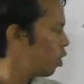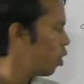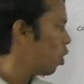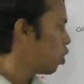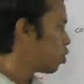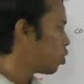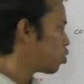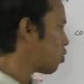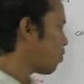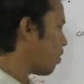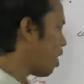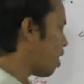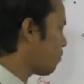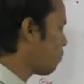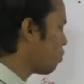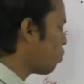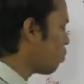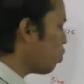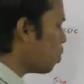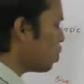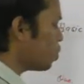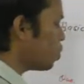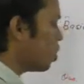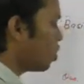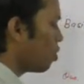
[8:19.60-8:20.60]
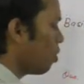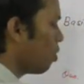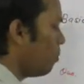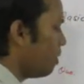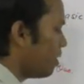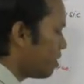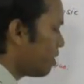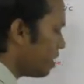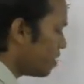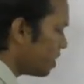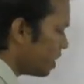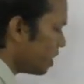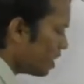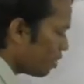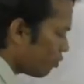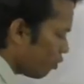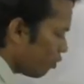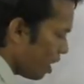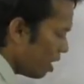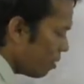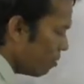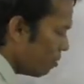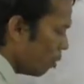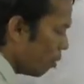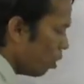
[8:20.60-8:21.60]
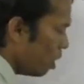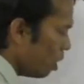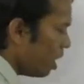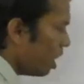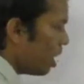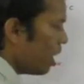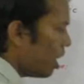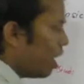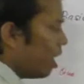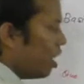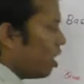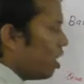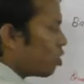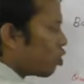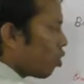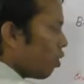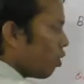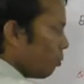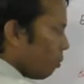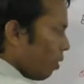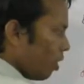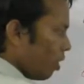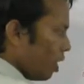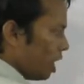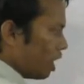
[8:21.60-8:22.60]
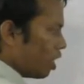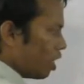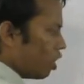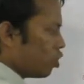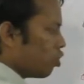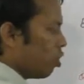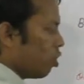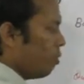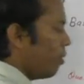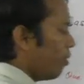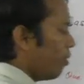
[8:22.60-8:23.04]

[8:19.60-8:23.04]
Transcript: So of course it will be, since it is 1 mole, so molecules will be